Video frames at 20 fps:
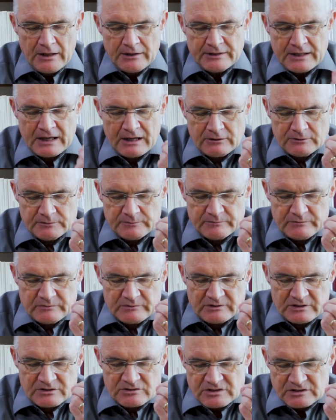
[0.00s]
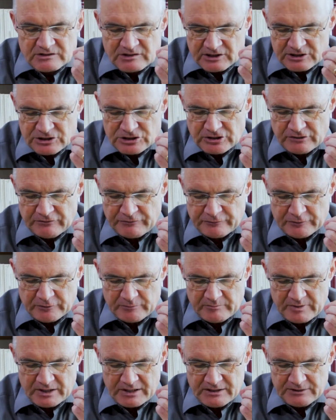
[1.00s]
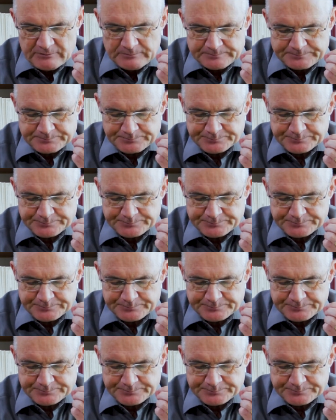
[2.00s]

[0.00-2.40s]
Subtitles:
Now, there's a tension for me